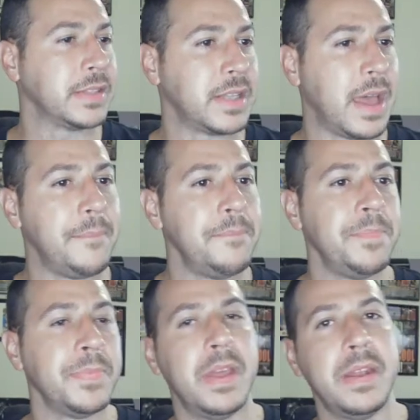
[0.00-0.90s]
that's that.
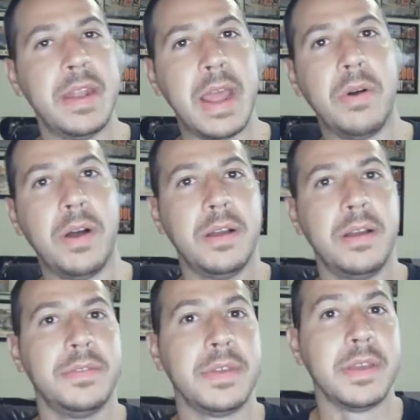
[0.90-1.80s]
Now,
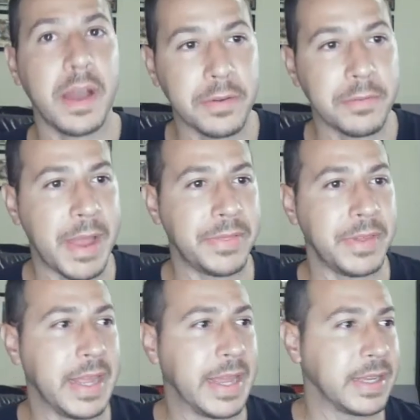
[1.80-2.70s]
the other
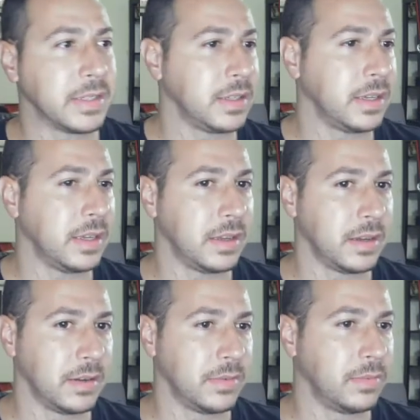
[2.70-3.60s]
method is
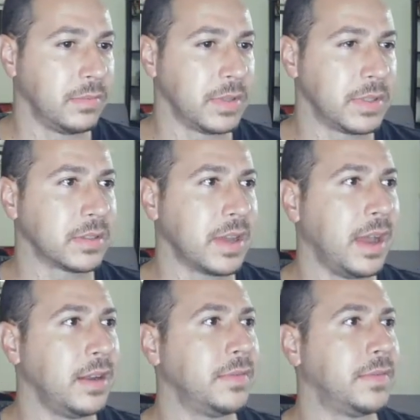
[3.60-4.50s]
the, what's
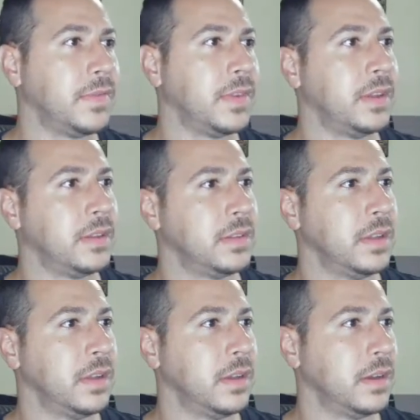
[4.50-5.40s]
kind of,
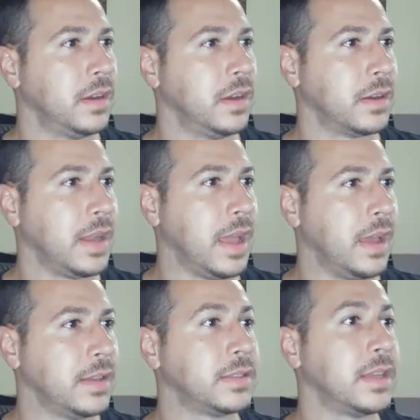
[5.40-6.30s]
I'm going
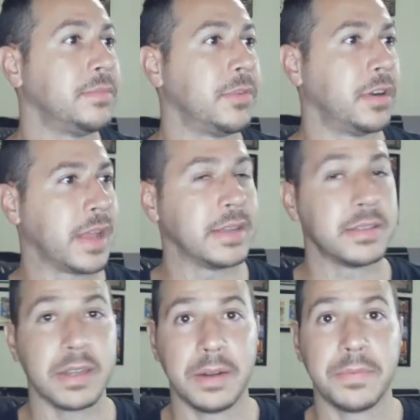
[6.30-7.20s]
to send
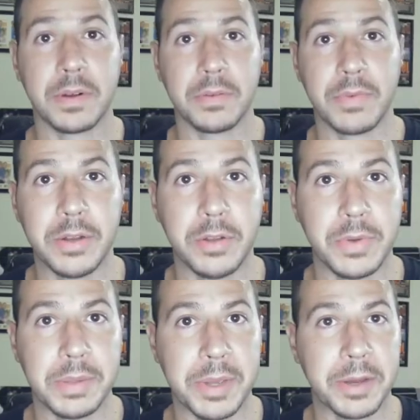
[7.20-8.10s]
broadcast again. I'm going to write a
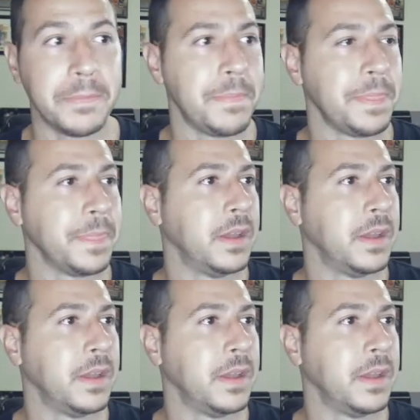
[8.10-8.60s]
new email